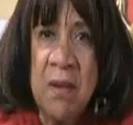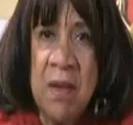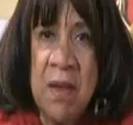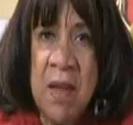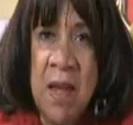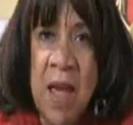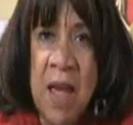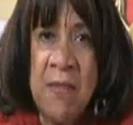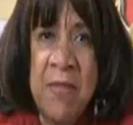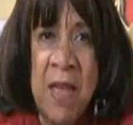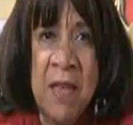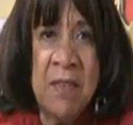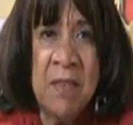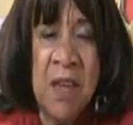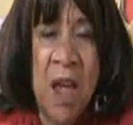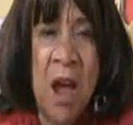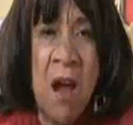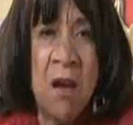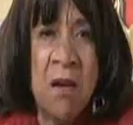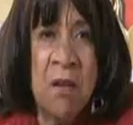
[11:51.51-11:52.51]
Amen.
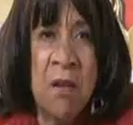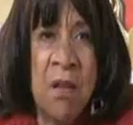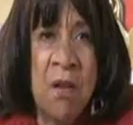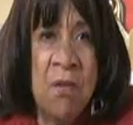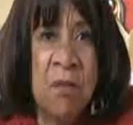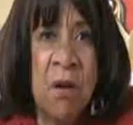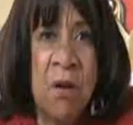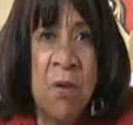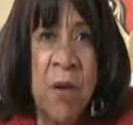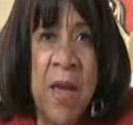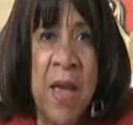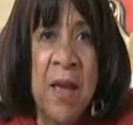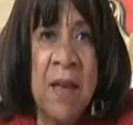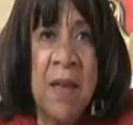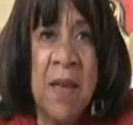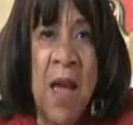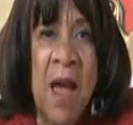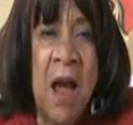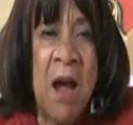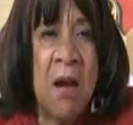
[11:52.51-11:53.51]
That's Amen. our logo,
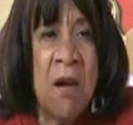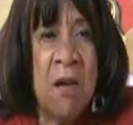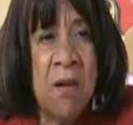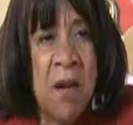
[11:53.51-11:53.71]
mm -hmm.